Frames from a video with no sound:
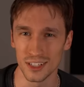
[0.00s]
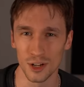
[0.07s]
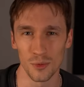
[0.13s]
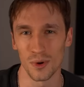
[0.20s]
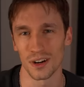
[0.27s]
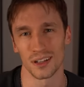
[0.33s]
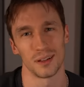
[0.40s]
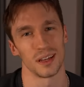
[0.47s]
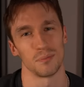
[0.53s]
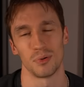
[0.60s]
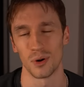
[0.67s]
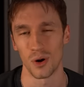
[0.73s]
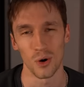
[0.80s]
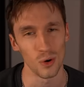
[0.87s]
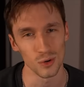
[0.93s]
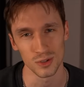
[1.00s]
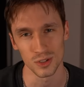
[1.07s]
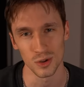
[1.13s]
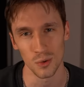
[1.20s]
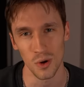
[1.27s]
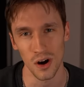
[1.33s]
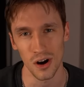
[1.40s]
You don't wanna like put holes in
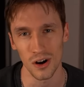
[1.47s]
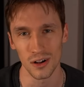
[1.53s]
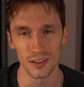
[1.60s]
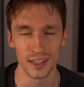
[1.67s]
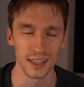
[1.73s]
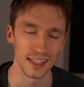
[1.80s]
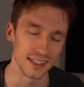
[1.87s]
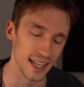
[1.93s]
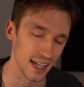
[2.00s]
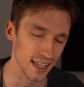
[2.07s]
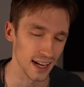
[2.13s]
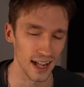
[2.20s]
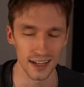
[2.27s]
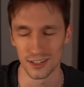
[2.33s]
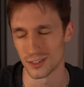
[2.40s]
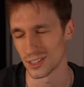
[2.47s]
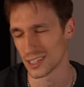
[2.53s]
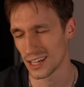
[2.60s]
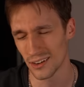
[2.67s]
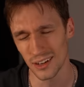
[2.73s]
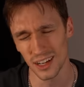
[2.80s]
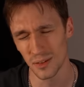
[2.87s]
the wall, then they take it out of your
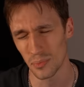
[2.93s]
security